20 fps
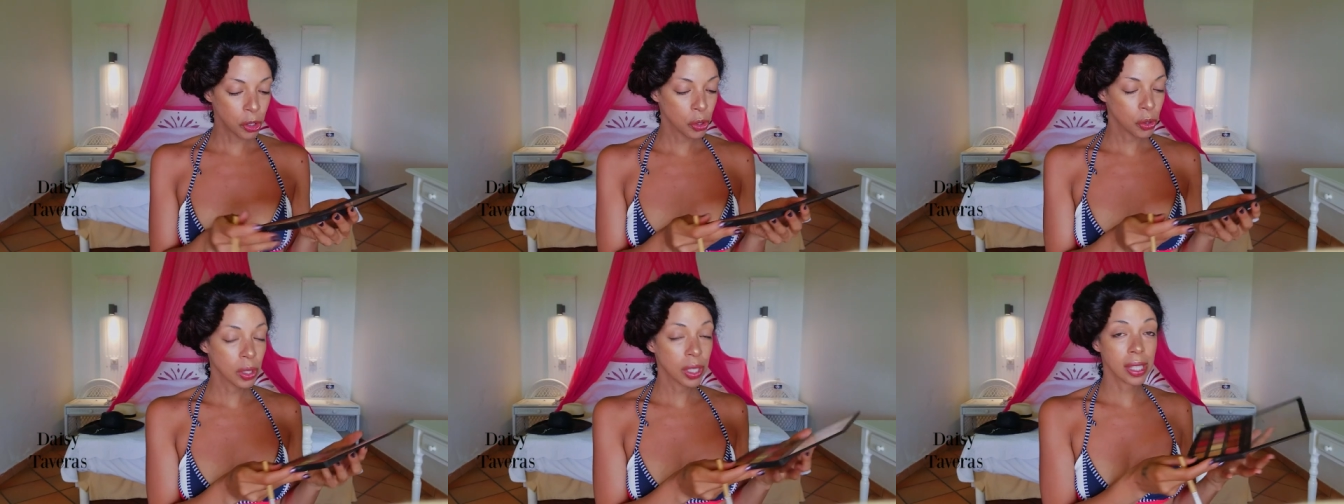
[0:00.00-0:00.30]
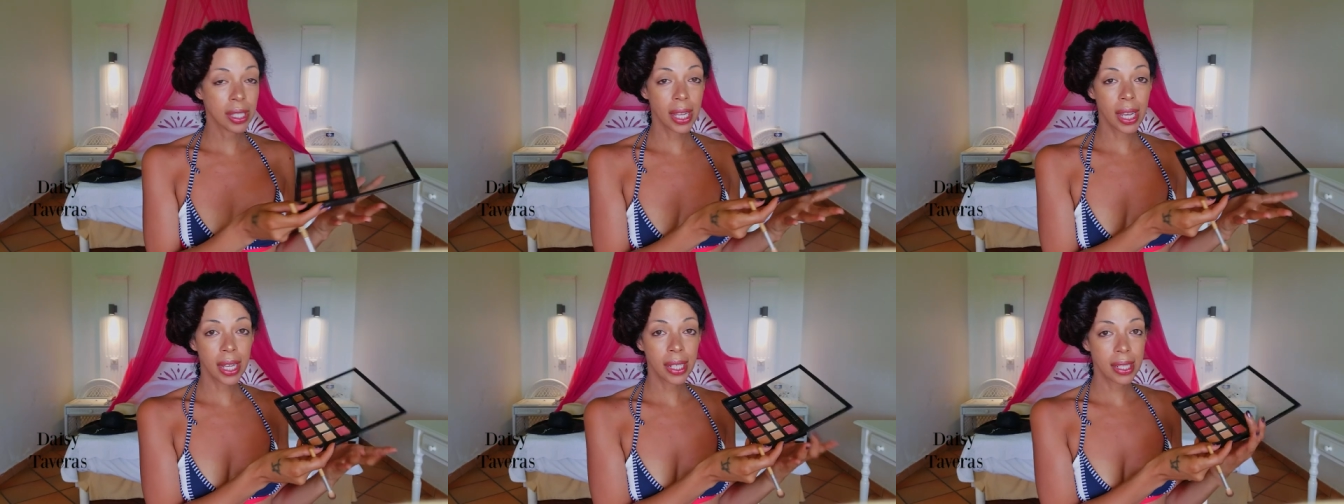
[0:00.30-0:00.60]
to
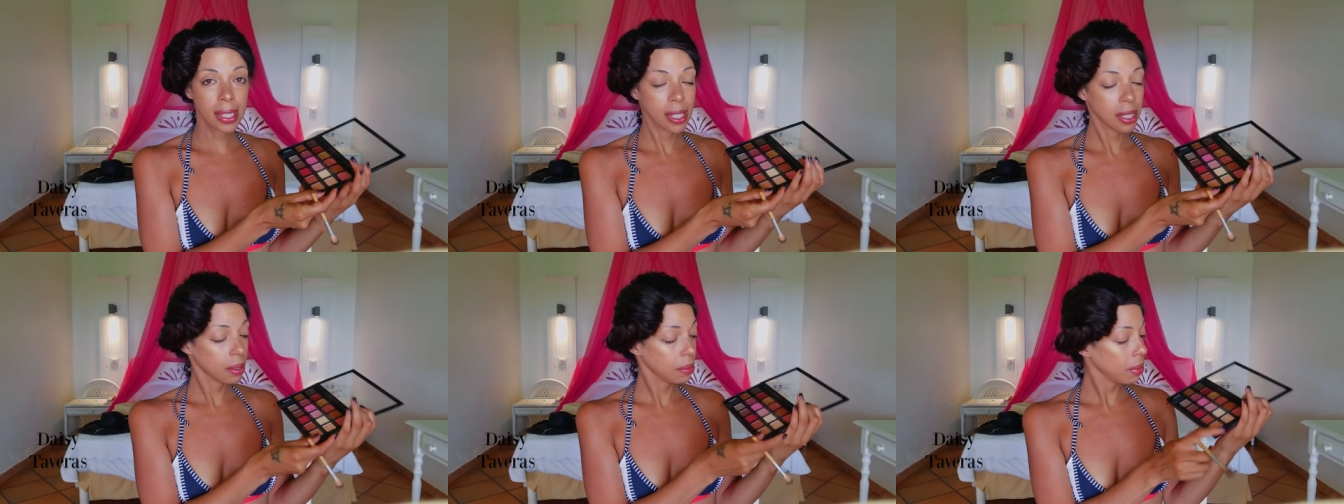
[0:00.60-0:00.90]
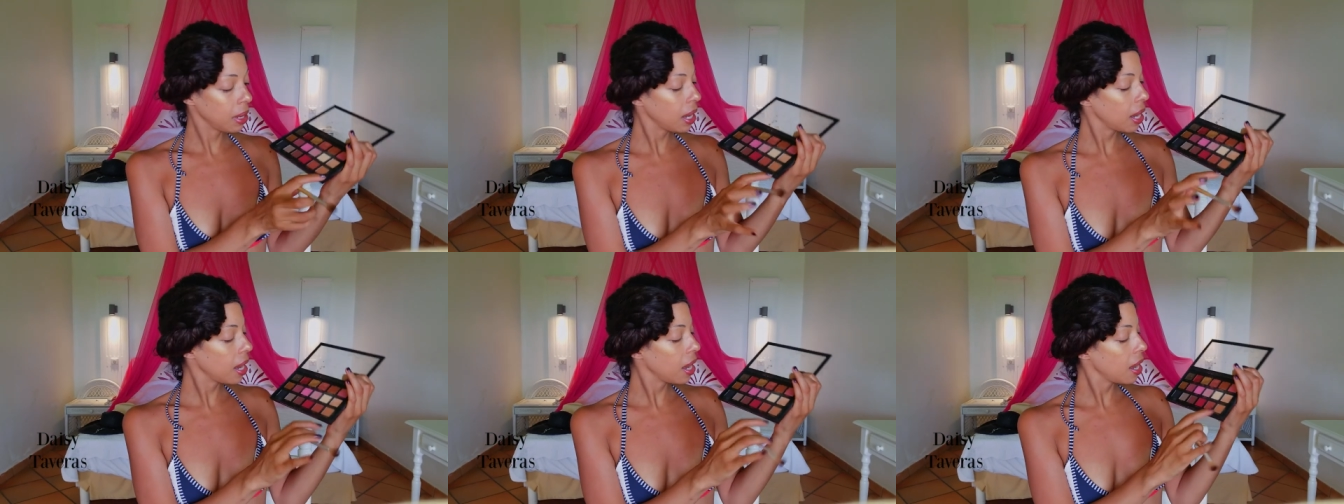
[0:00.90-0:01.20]
set
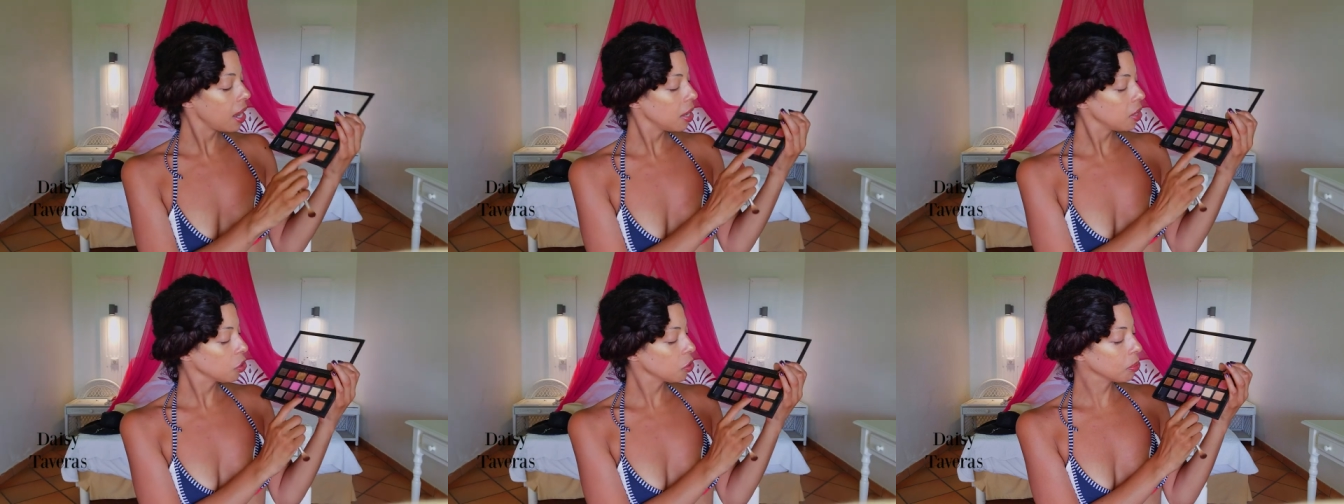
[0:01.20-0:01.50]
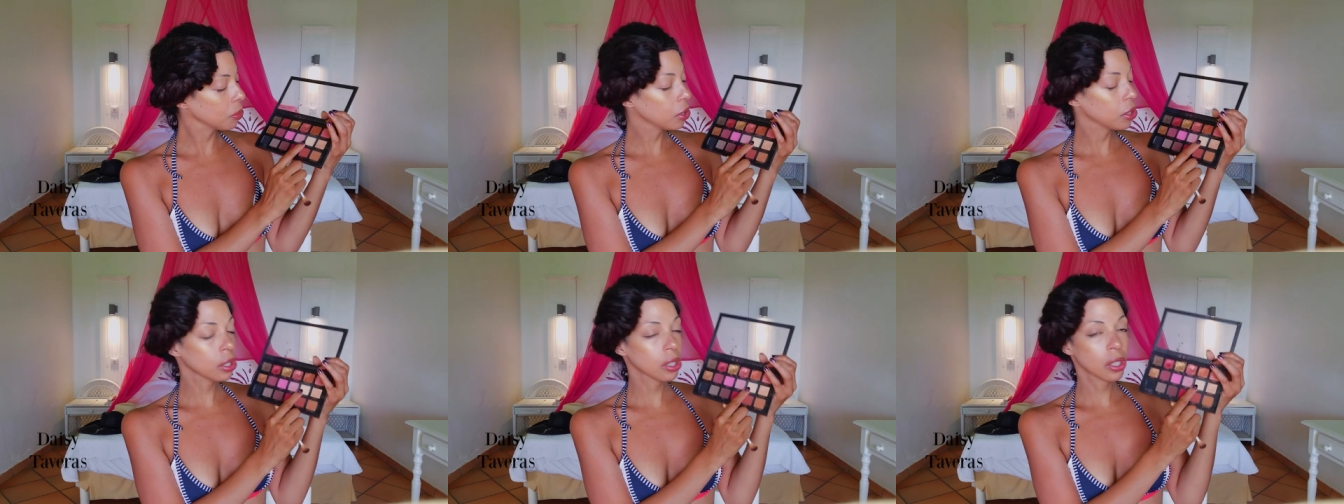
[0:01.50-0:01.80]
my eyes. I'm
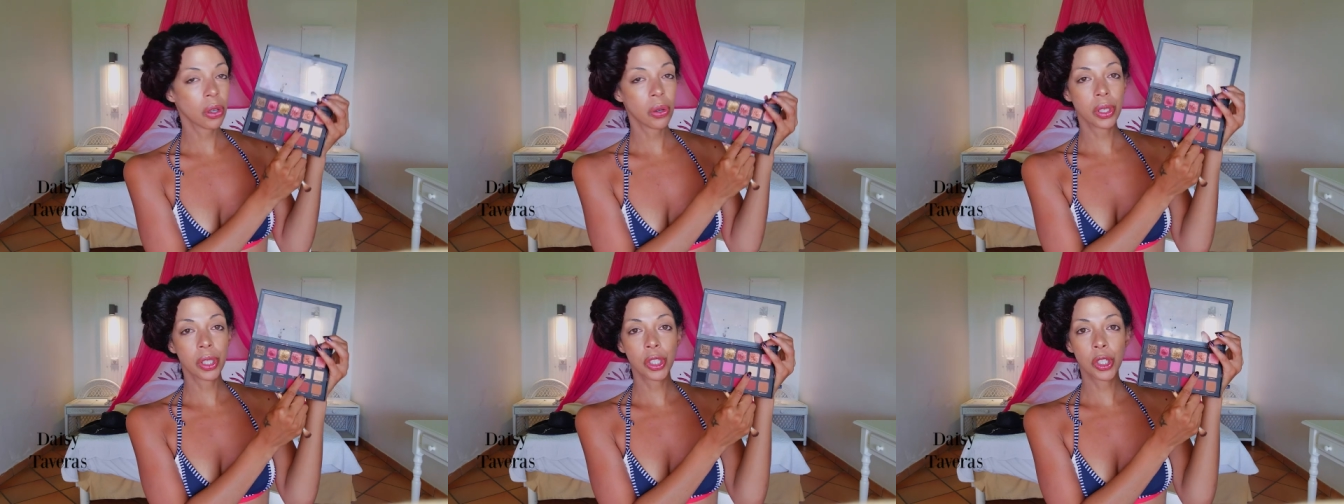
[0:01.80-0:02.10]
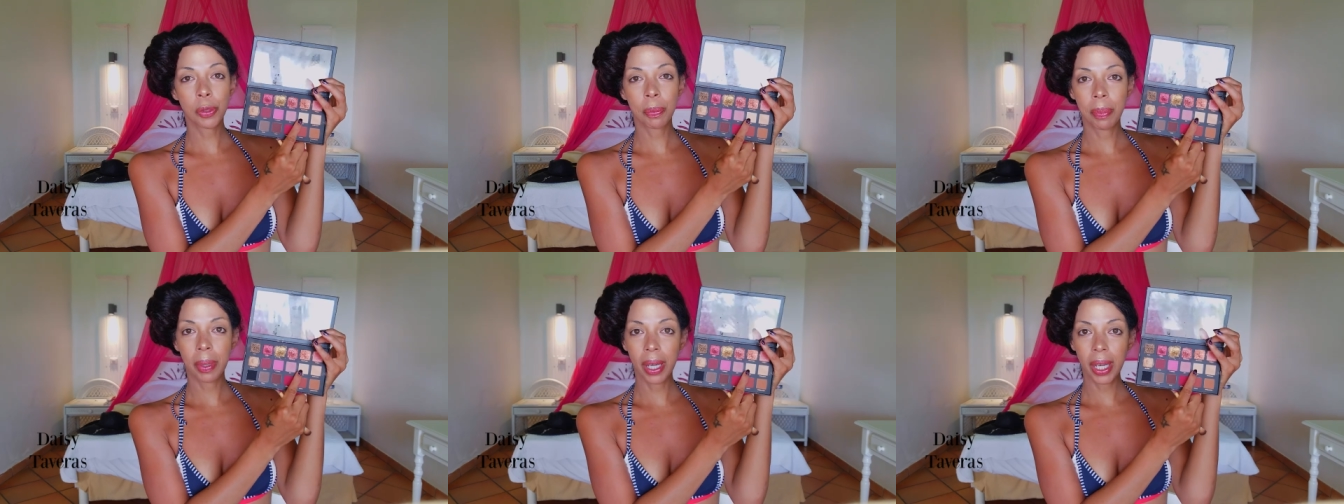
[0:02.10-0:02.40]
going to go
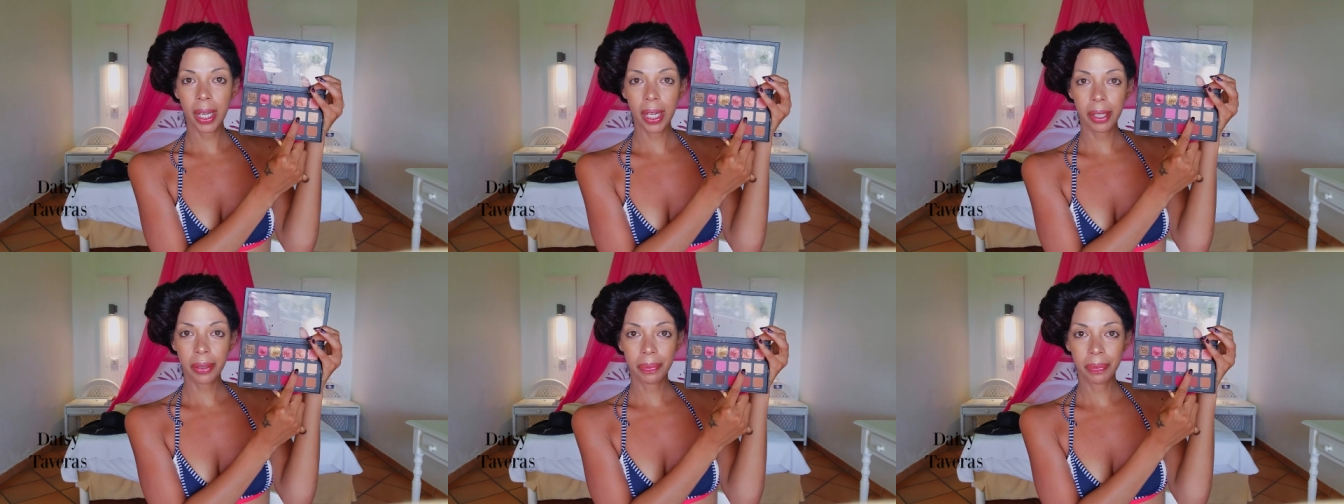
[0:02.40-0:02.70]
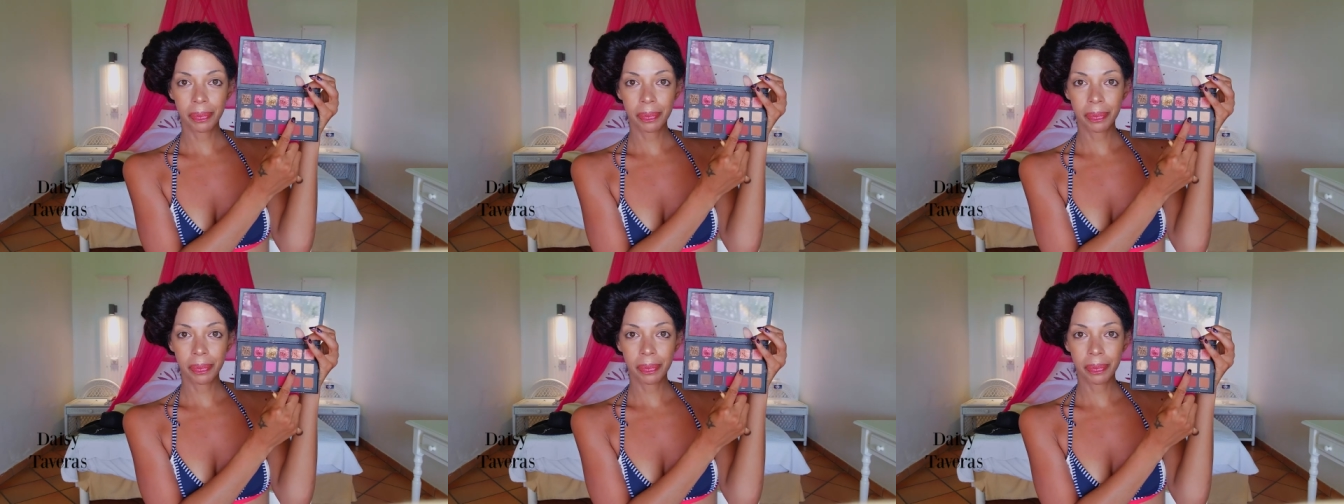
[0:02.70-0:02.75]
into bay.